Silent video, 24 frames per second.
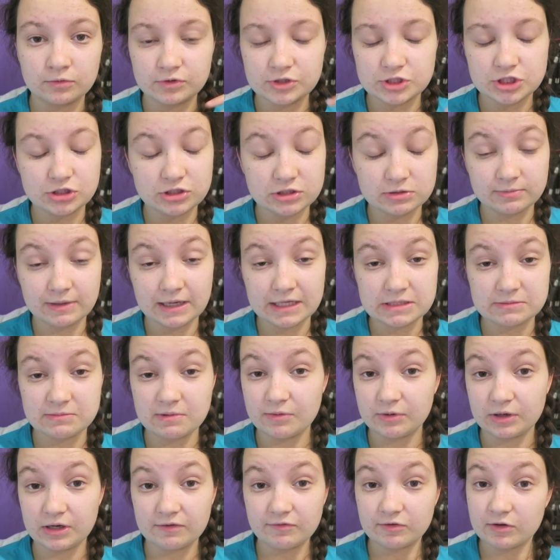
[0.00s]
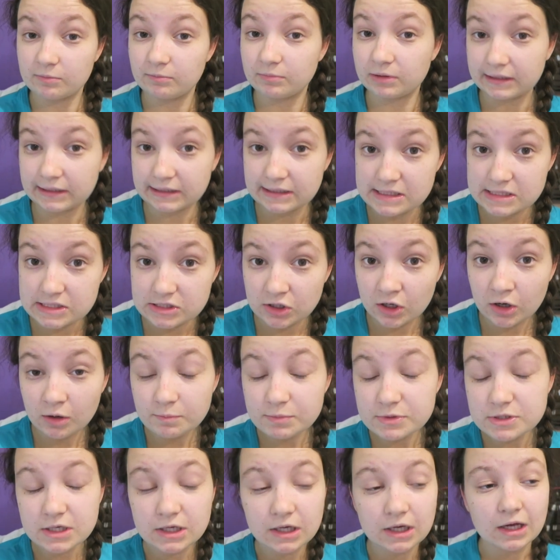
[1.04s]
all the shooting pains in my body have completely
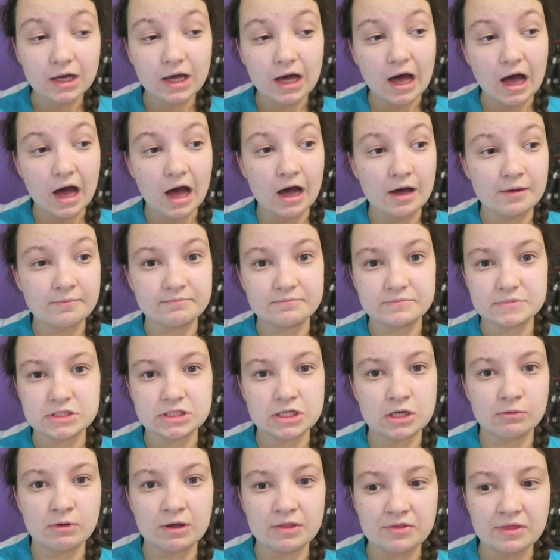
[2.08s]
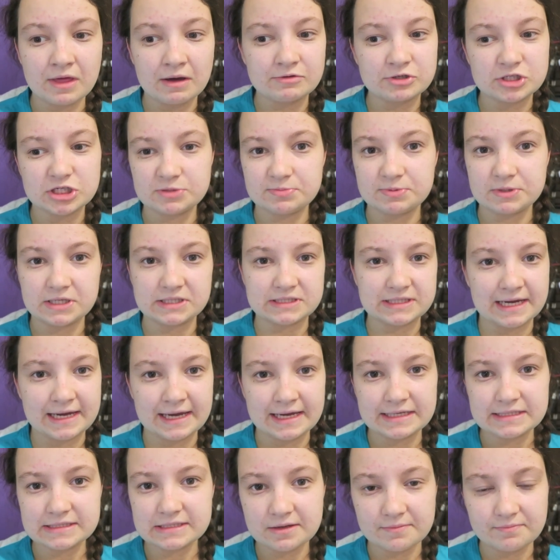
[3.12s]
stopped. So whether that was just because I
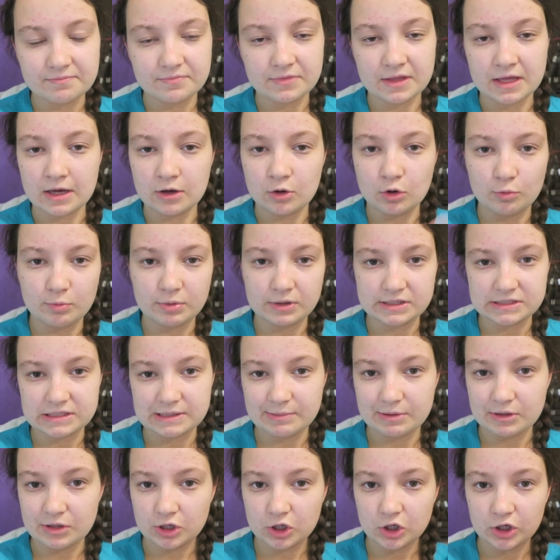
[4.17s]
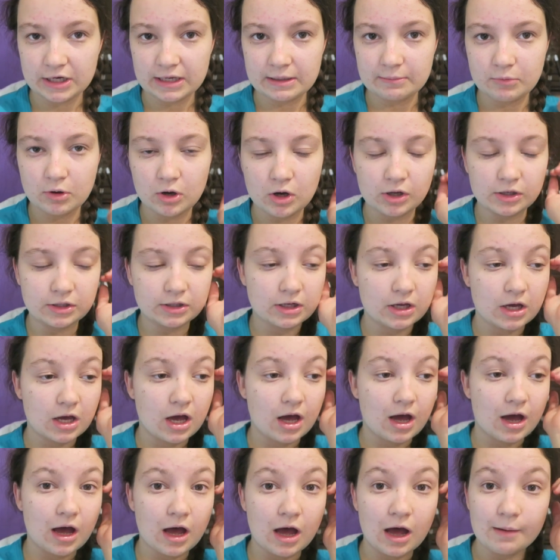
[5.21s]
ate something or because I put the cream on,
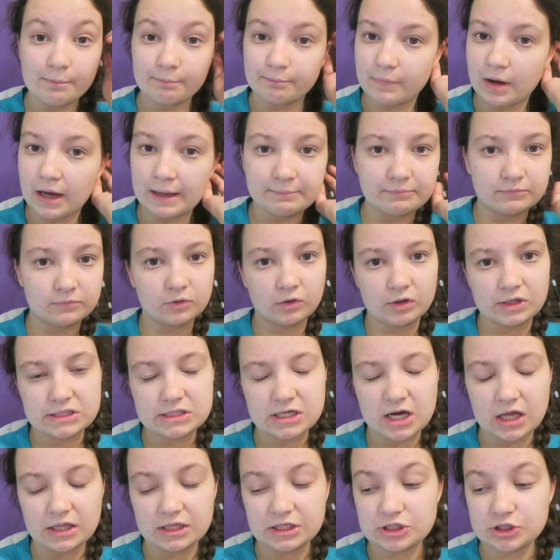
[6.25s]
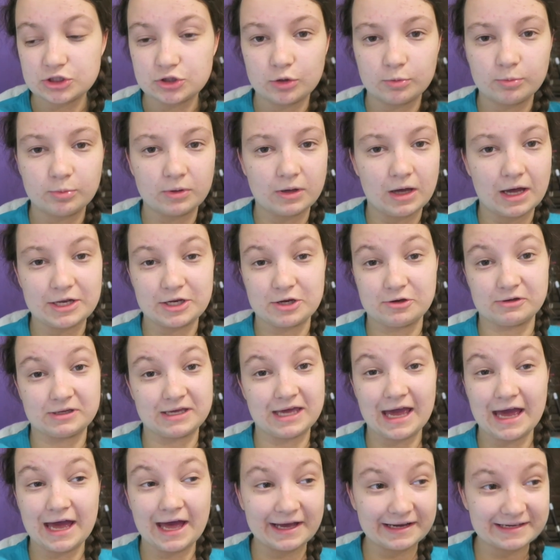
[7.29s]
I'm not entirely sure, but I don't
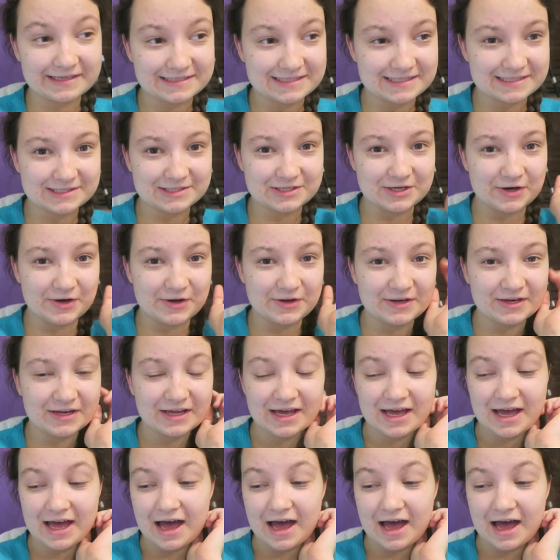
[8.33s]
care because it's gone.